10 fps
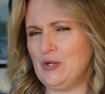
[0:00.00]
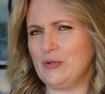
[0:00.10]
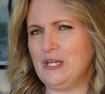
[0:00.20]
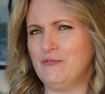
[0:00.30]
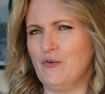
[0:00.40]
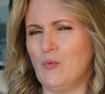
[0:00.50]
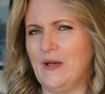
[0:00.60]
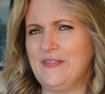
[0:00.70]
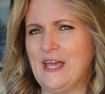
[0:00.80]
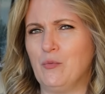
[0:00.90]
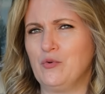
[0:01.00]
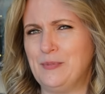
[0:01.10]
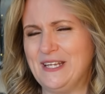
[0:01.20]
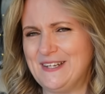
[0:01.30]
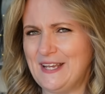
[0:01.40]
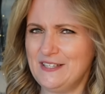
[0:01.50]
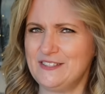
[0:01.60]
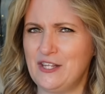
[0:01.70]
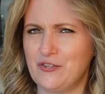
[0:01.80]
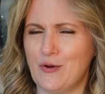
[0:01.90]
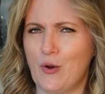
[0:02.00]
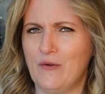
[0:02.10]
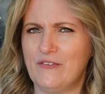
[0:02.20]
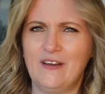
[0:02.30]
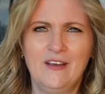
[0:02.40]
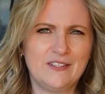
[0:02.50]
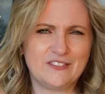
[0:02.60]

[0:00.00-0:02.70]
looking for one that would be an easy throw over,